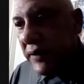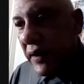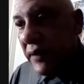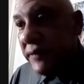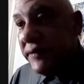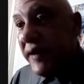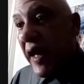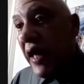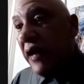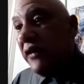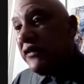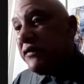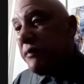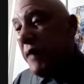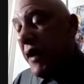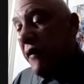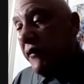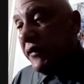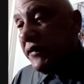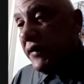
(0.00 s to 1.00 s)
Dallas
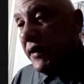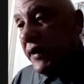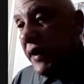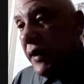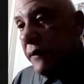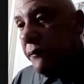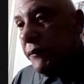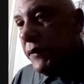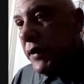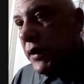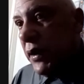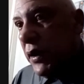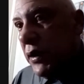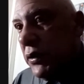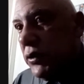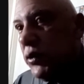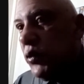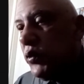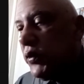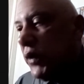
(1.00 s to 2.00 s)
Mavericks again.
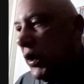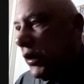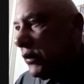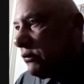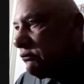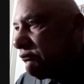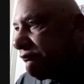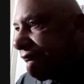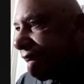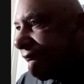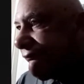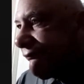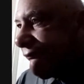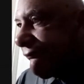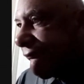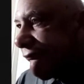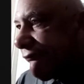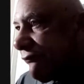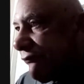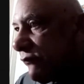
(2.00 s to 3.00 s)
Luka,
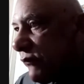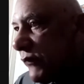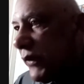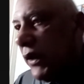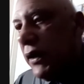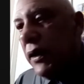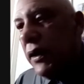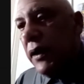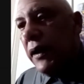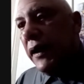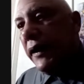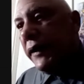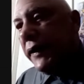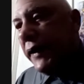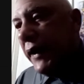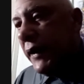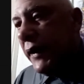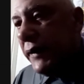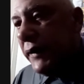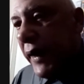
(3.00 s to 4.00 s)

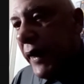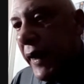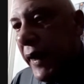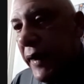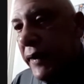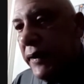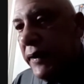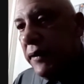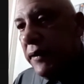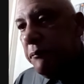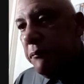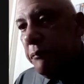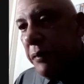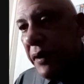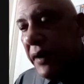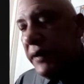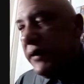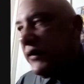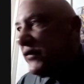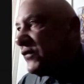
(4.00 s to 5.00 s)
can
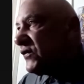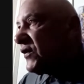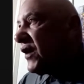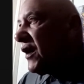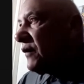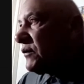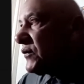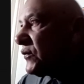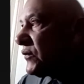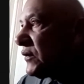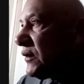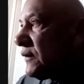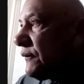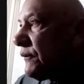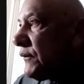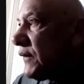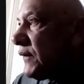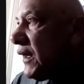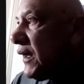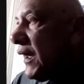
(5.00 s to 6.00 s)
anybody stop Luka?
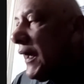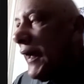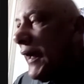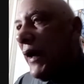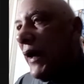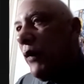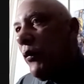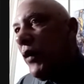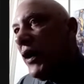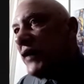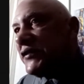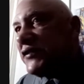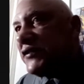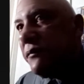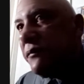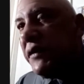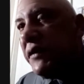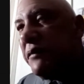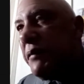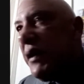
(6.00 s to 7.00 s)
I watch him.
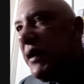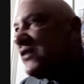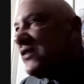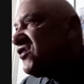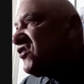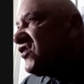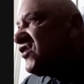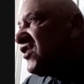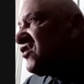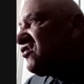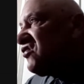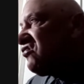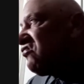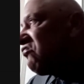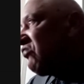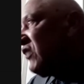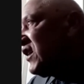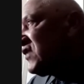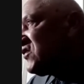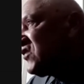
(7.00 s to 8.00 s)
He's about
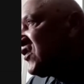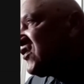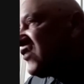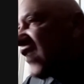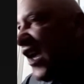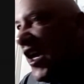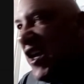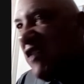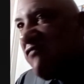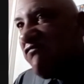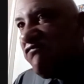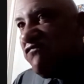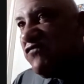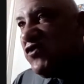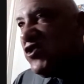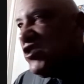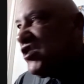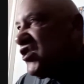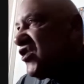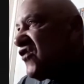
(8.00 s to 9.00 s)
6'8",
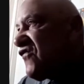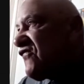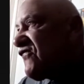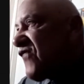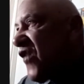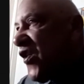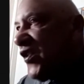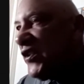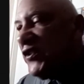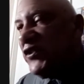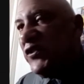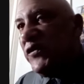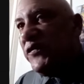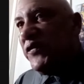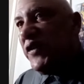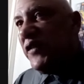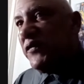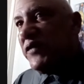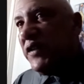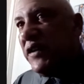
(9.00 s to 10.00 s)
240,
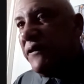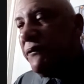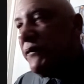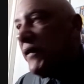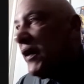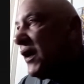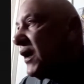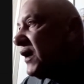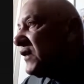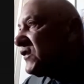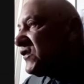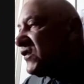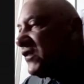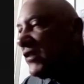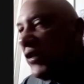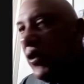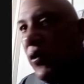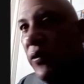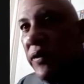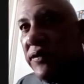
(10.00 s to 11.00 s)
250.
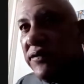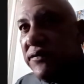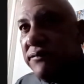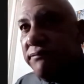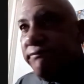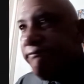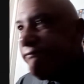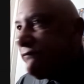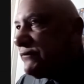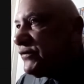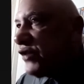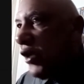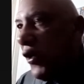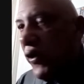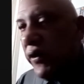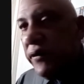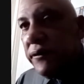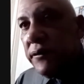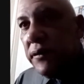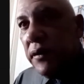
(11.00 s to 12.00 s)
Slow as
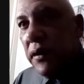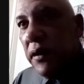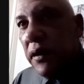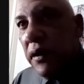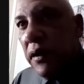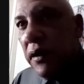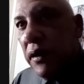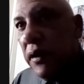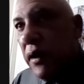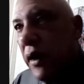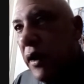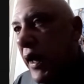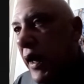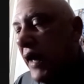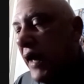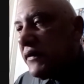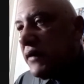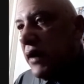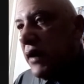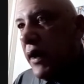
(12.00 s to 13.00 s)
dirt.
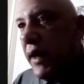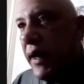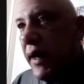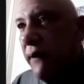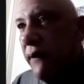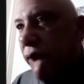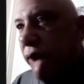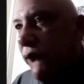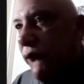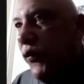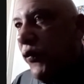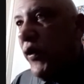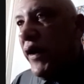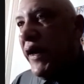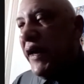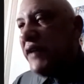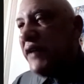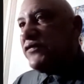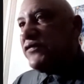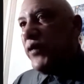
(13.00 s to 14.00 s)
Has a
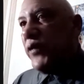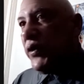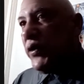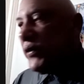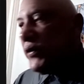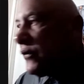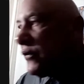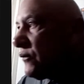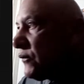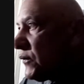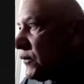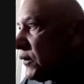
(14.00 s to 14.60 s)
4-inch vertical.